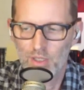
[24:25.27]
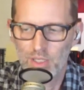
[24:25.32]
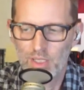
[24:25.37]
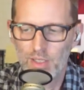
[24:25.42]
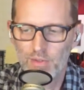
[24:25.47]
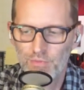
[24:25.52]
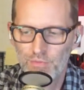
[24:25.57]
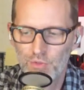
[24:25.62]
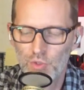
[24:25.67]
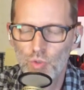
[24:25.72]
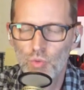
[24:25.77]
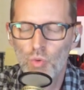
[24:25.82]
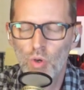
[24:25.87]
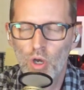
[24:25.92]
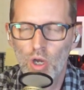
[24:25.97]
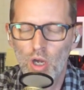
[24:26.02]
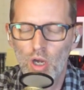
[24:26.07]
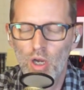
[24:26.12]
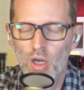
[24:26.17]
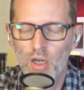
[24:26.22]
if you
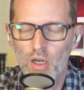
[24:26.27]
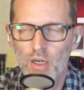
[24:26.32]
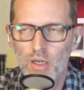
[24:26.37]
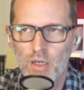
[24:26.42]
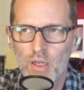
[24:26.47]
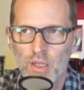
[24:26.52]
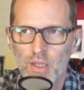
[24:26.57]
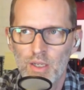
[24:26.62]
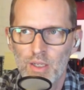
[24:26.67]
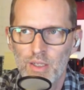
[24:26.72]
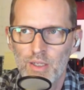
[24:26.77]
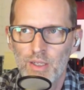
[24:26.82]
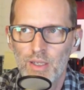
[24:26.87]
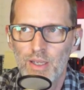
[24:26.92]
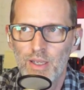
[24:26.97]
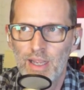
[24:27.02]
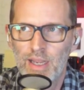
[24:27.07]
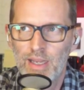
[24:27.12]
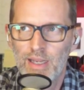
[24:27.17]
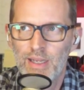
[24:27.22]
are
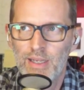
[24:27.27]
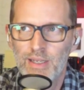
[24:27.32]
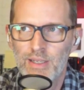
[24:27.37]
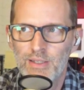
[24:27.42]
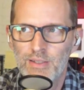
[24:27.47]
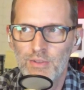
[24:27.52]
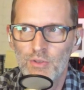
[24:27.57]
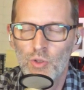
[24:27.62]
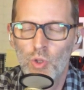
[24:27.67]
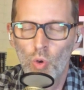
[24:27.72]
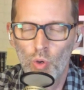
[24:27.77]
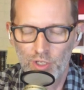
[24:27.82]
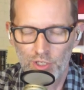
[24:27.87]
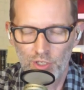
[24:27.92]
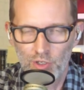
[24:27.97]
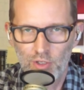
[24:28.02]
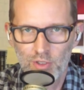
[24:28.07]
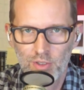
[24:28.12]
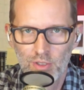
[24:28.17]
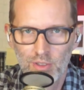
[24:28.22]
a
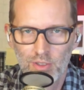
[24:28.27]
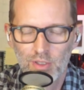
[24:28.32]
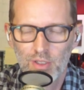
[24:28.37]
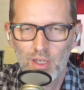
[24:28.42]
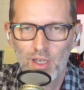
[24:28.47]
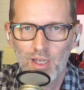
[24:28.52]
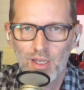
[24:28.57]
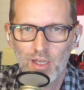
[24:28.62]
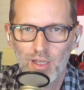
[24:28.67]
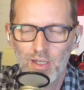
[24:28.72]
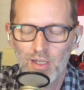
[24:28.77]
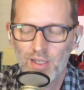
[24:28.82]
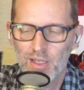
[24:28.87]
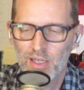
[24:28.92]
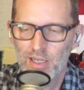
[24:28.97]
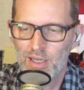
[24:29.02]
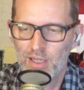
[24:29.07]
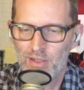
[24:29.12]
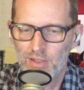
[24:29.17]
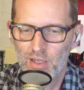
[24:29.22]
lawyer uh,
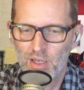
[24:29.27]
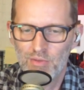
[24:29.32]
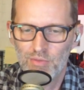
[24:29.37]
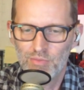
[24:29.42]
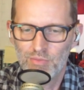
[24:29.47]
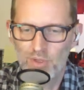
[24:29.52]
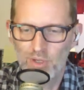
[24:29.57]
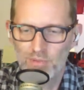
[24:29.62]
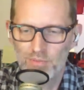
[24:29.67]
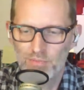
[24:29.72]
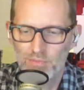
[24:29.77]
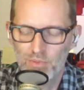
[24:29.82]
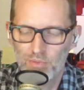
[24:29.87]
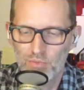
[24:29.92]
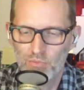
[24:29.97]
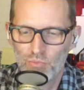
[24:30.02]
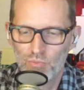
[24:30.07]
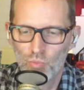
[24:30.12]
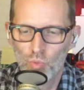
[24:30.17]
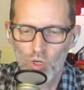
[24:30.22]
and I, have I've
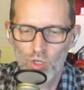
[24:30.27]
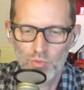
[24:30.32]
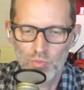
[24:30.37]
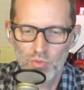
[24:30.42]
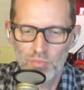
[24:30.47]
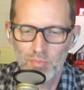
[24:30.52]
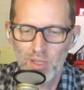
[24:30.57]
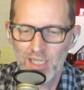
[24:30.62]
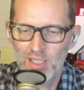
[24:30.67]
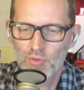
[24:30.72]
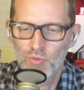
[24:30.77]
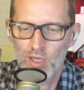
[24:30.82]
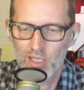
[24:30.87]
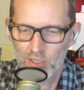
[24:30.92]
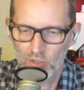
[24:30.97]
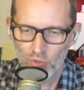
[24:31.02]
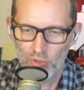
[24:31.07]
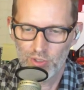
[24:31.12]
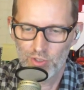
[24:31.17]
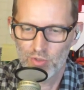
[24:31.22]
worked with many great
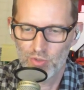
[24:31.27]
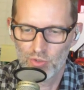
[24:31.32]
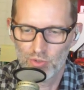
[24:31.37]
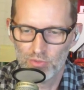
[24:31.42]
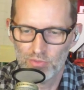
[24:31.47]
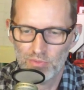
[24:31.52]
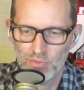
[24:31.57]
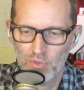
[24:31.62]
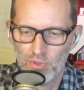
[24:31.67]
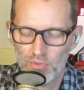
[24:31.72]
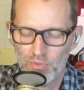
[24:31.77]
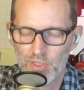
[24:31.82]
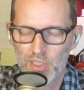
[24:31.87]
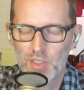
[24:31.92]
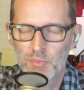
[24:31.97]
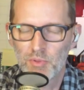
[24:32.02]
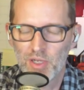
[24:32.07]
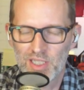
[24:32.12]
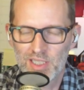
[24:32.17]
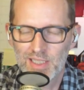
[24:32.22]
lawyers who've, who've,
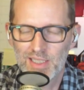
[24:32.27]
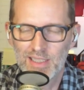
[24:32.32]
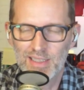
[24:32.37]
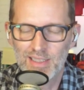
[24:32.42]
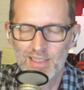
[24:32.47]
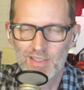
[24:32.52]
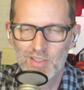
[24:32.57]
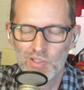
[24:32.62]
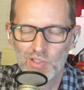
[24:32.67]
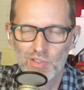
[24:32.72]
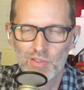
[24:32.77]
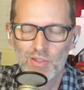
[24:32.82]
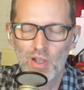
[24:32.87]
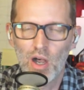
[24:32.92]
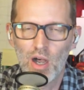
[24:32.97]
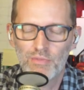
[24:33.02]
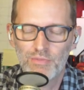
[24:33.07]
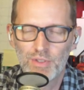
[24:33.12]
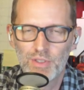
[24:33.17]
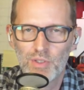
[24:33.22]
expressed that this is
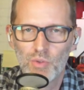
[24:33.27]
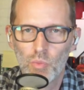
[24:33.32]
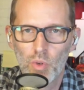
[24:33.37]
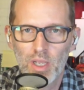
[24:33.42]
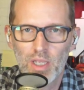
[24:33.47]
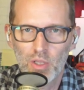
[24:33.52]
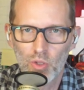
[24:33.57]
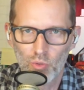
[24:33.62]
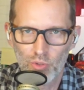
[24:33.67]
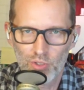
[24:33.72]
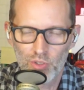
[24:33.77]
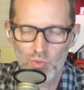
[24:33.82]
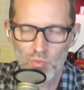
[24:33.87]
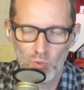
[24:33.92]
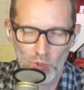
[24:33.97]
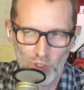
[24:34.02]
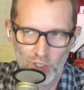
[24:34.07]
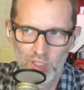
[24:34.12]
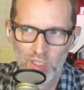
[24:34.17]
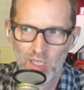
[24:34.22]
often the way lawyers
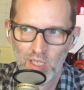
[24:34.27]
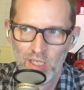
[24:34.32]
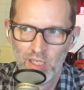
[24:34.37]
work.